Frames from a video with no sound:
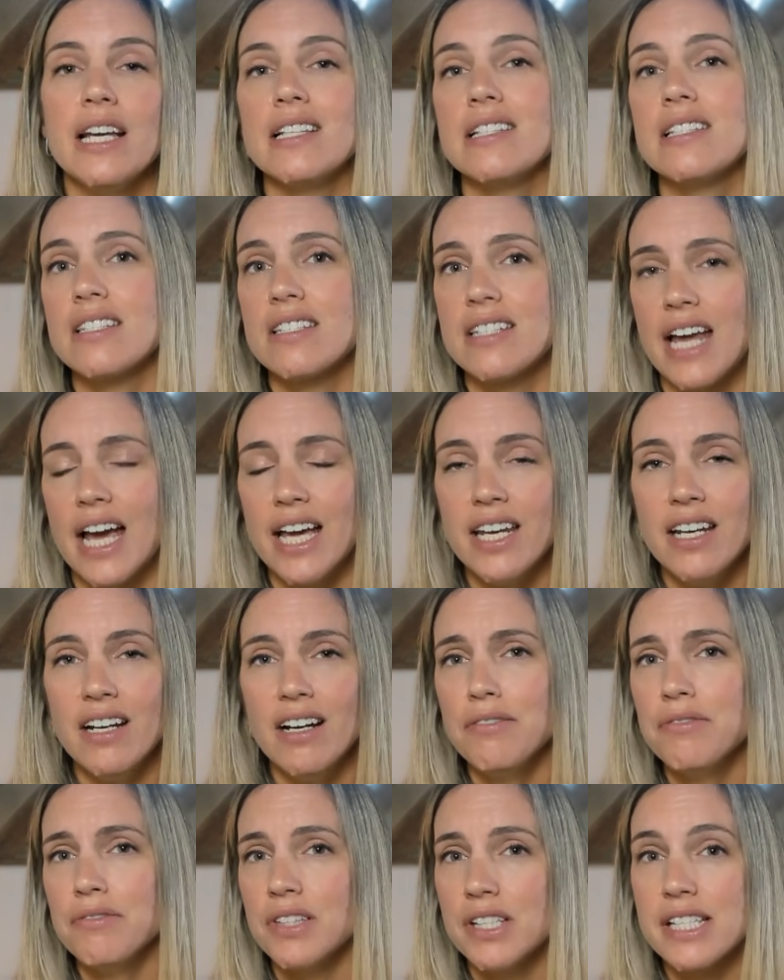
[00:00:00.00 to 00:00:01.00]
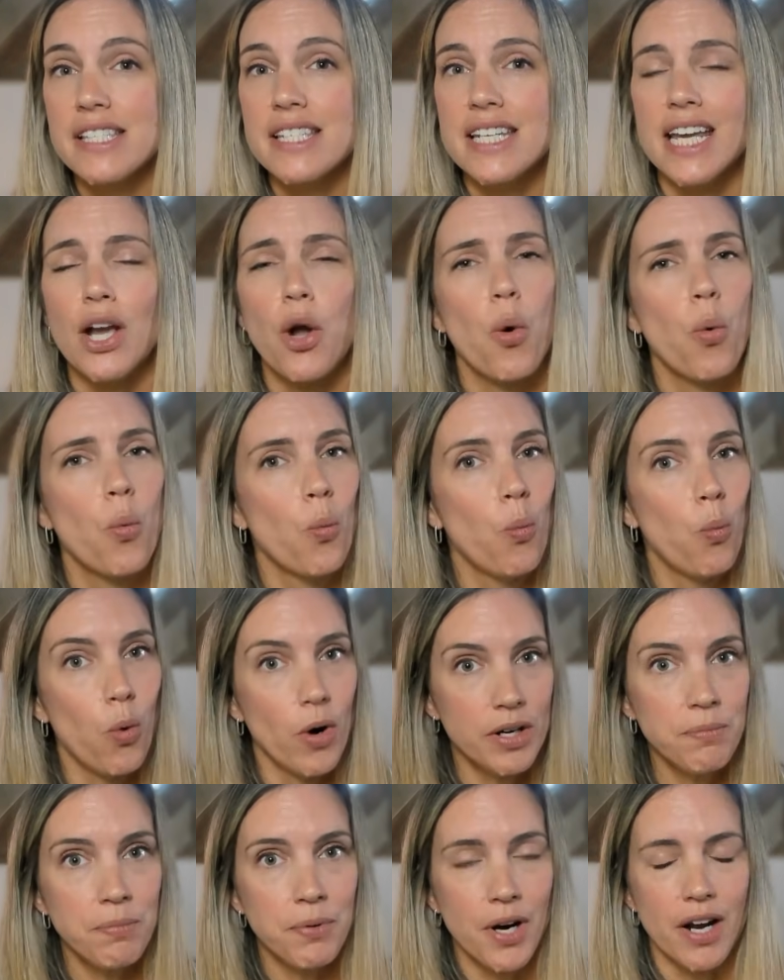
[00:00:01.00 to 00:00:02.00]
Instead of listing
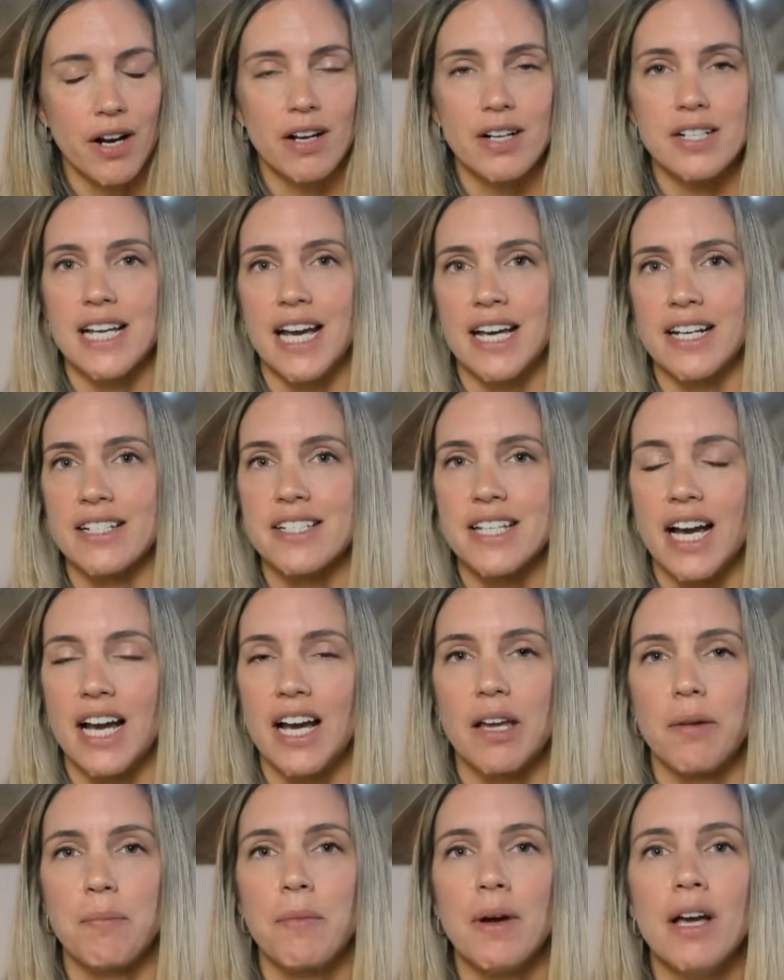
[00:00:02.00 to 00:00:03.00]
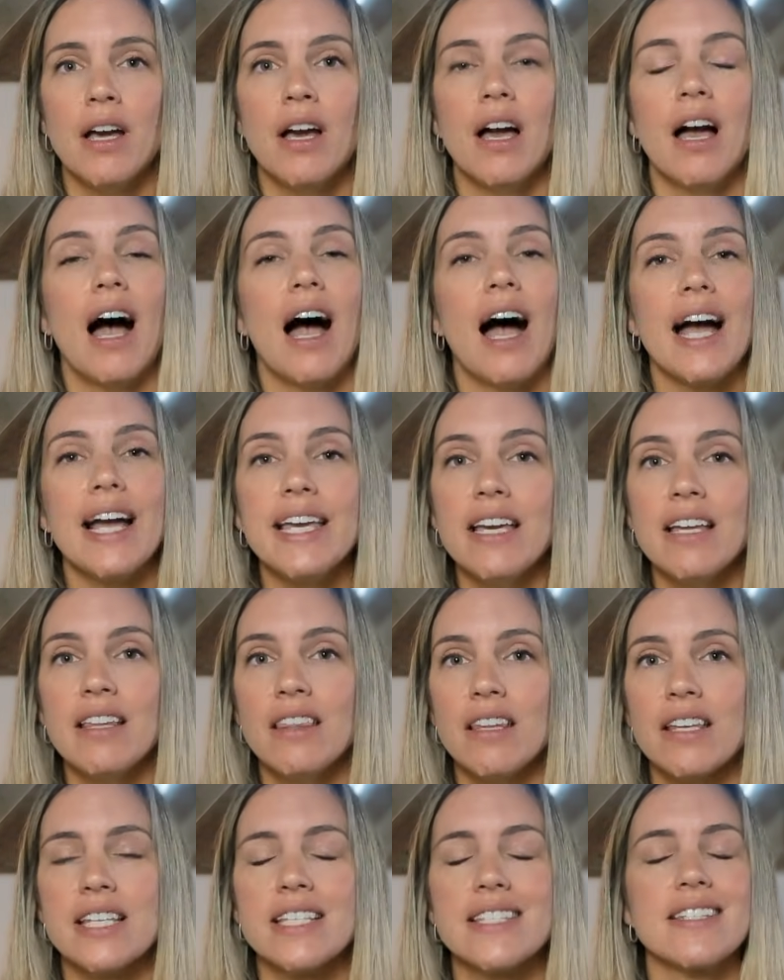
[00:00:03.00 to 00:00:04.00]
one product at a time, I
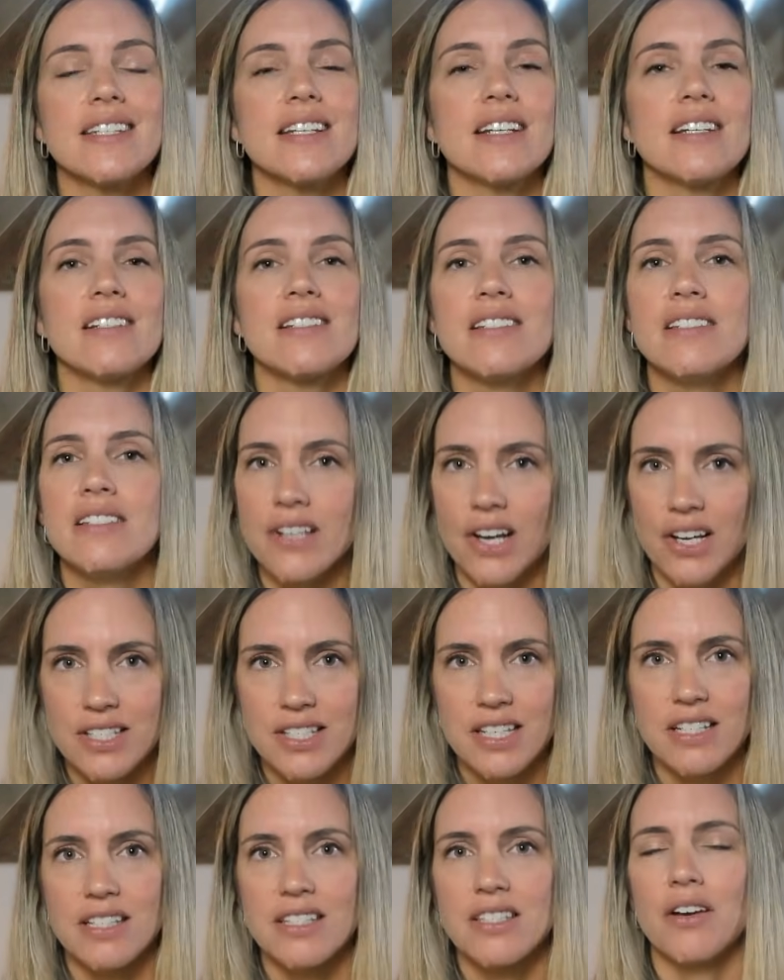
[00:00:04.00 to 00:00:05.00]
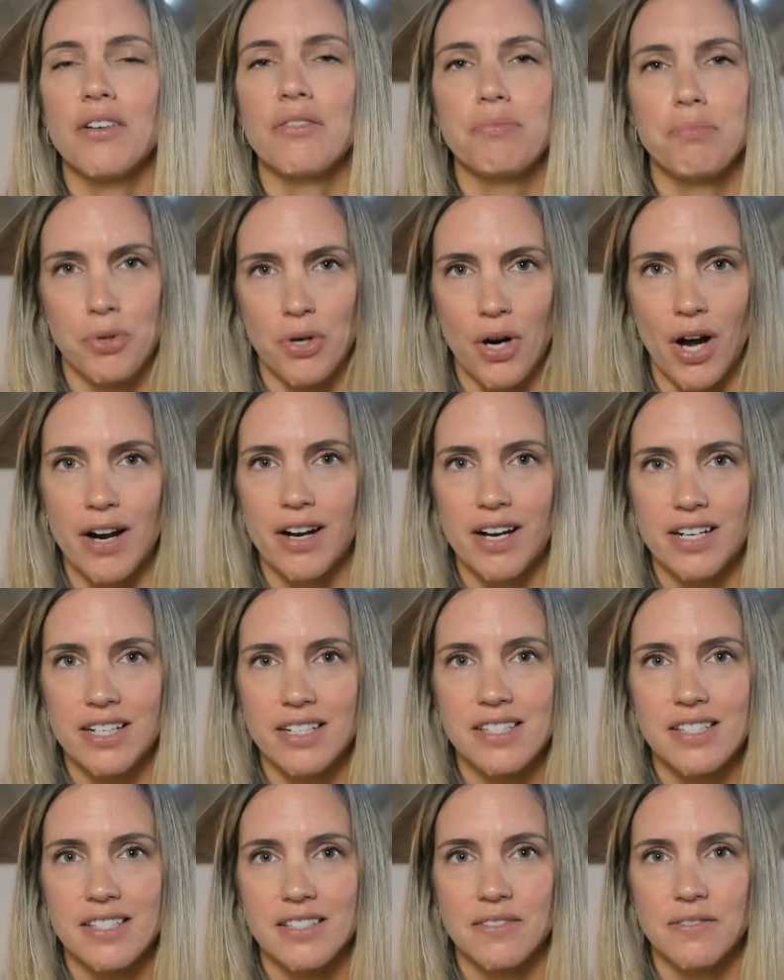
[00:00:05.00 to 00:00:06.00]
can list dozens of products.